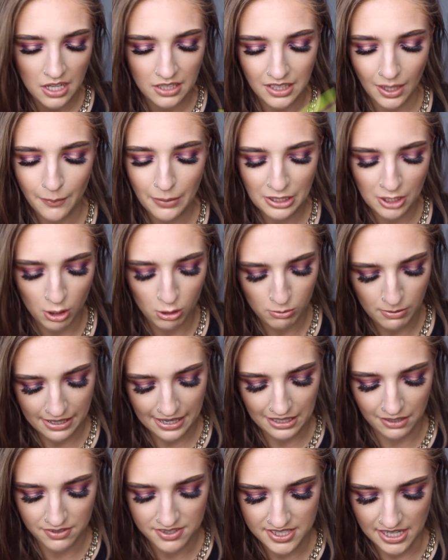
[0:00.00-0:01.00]
Let me know what
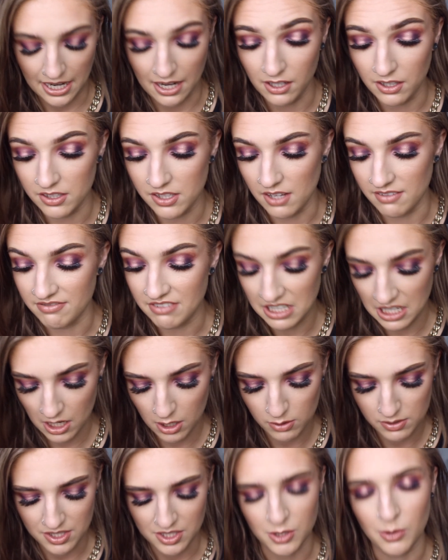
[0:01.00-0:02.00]
kind of style of
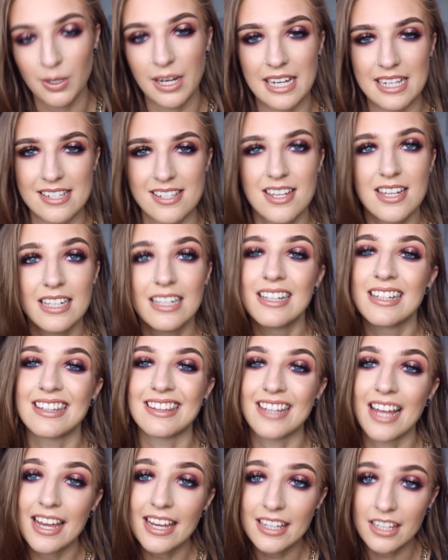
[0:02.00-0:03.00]
videos you guys
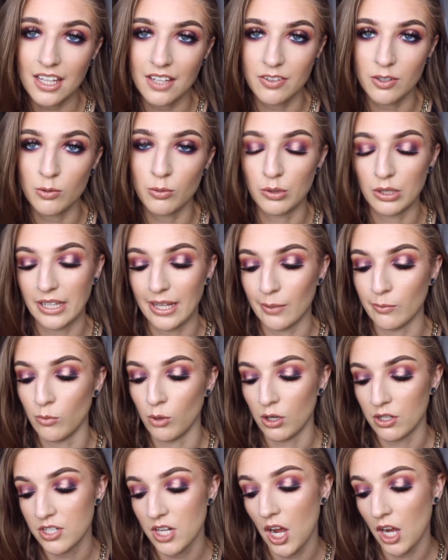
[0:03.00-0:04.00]
like. If you would like
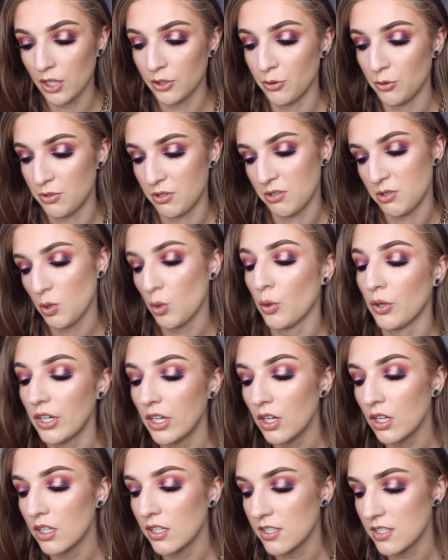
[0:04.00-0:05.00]
more talk through
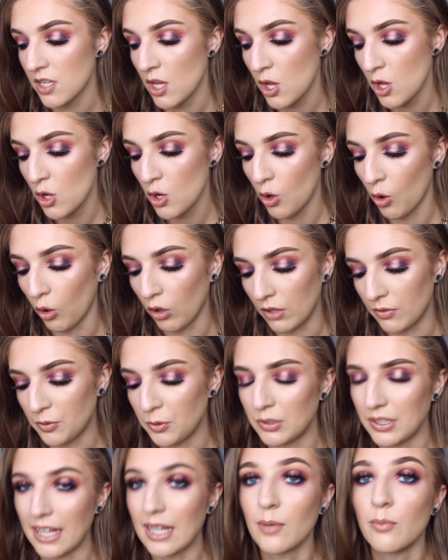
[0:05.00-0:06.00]
tutorials, or if
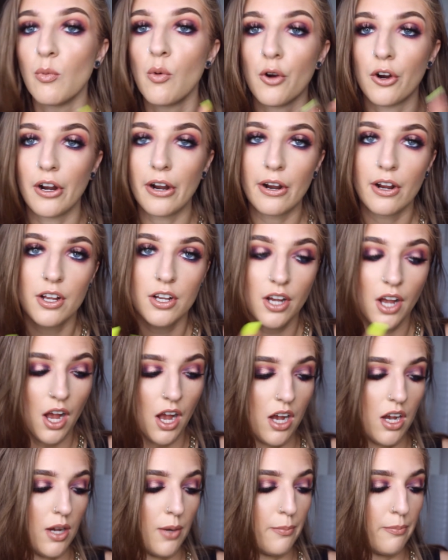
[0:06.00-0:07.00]
you'd like more
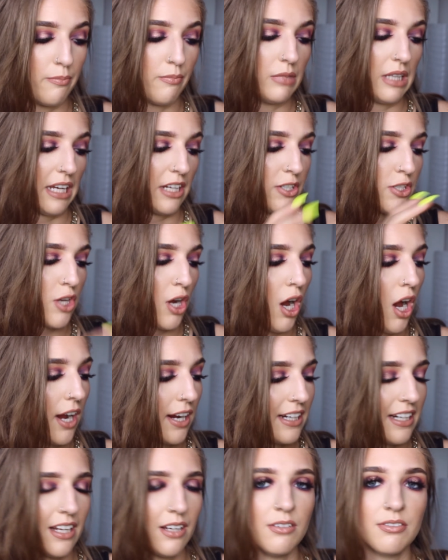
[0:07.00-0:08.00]
like
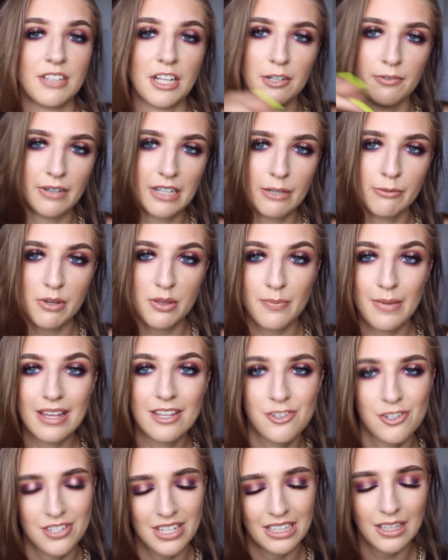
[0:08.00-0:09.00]
talkative get ready with me,
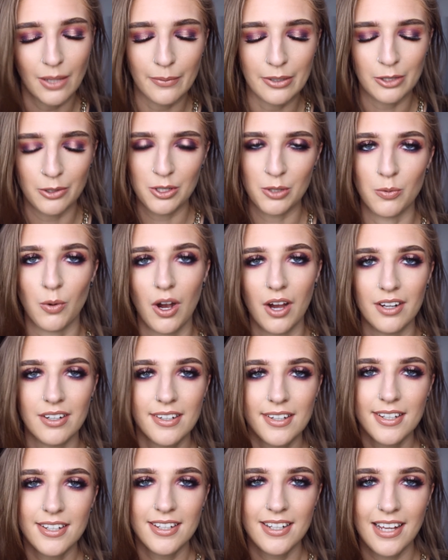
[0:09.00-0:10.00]
just like let me know what you want
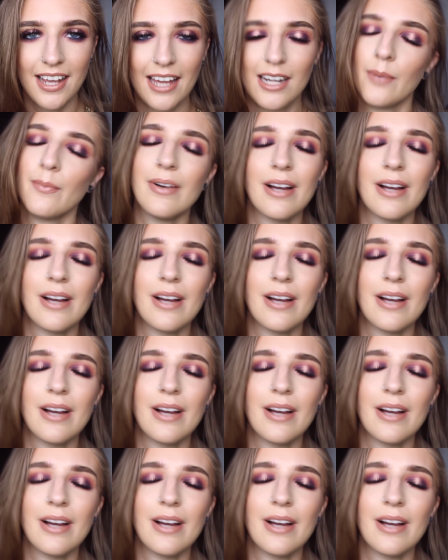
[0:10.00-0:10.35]
and I'm